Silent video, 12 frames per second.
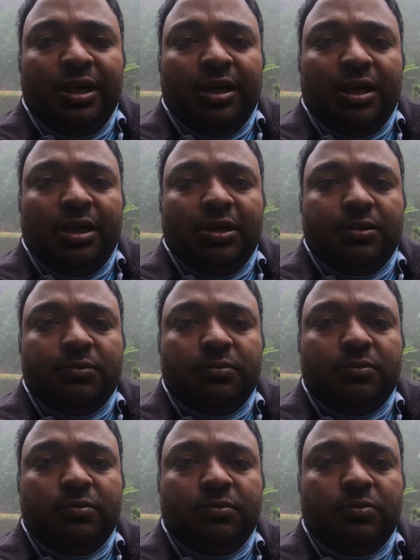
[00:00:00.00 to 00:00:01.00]

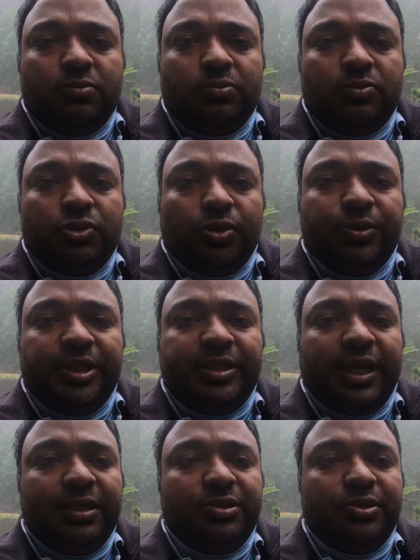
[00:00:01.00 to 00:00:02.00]
So we
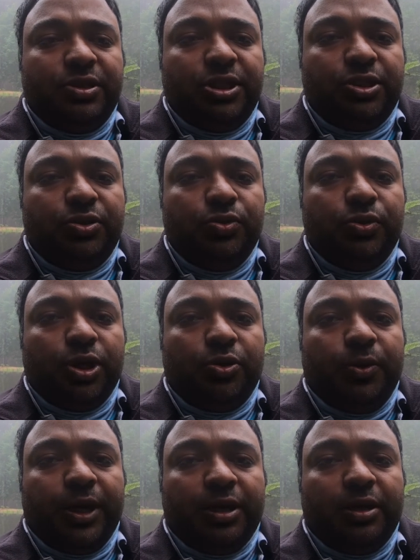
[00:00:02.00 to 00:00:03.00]
decided to just do a
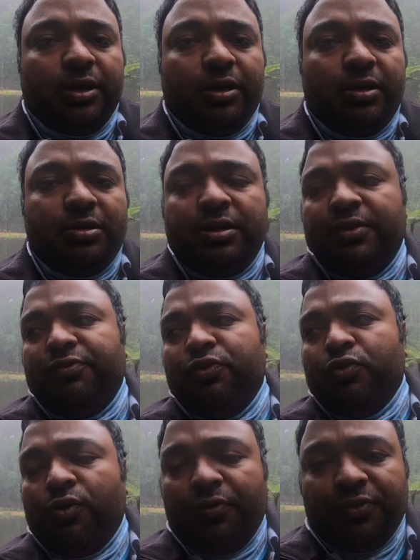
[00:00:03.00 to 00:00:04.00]
quick
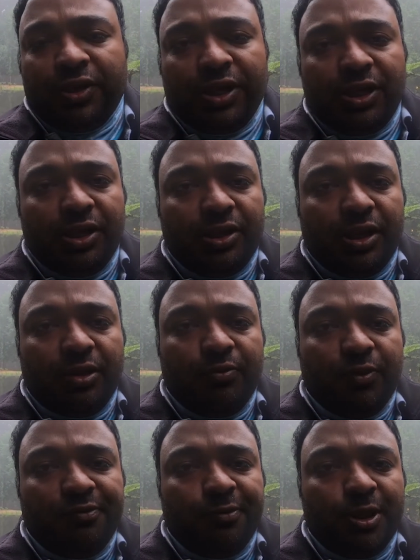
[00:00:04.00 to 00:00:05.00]
review of the gear that
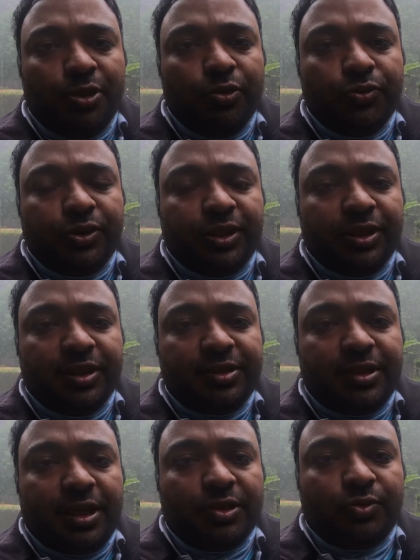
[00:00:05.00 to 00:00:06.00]
we've been using
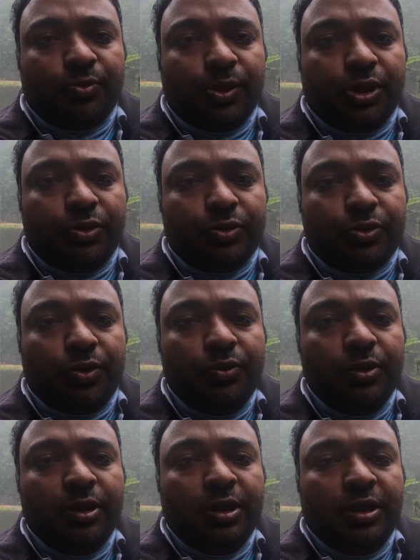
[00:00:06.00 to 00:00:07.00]
this last week or so.
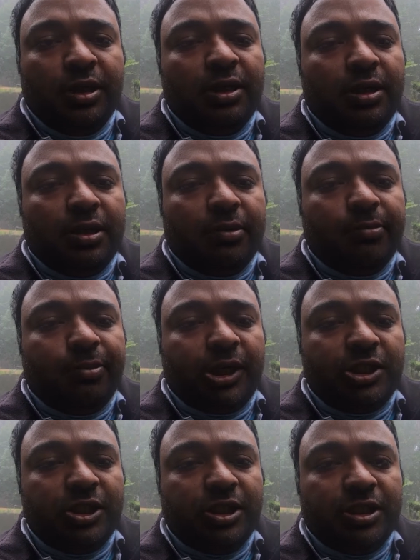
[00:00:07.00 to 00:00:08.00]

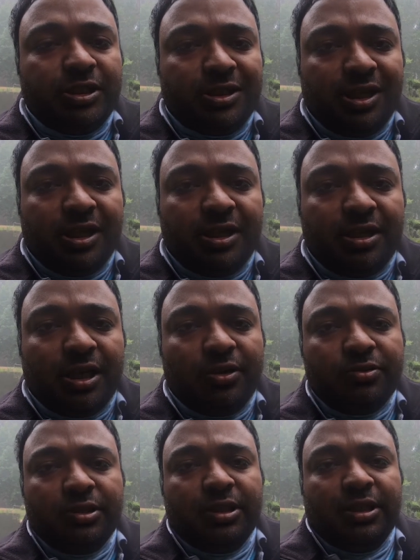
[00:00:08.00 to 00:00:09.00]
Prasheen is here
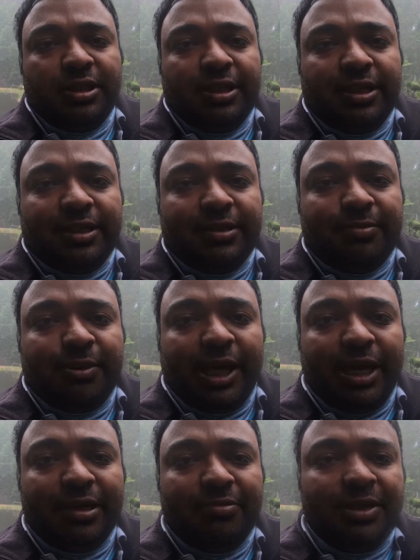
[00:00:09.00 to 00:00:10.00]
now
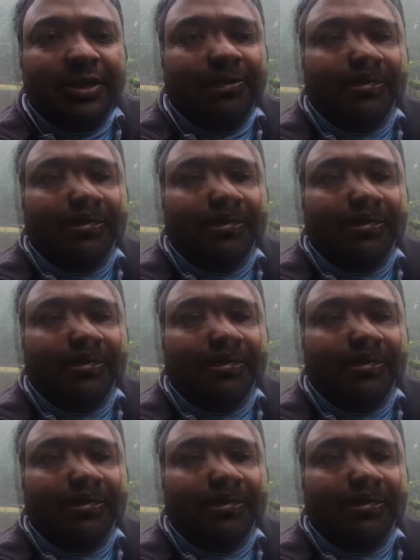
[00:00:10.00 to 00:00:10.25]
behind me.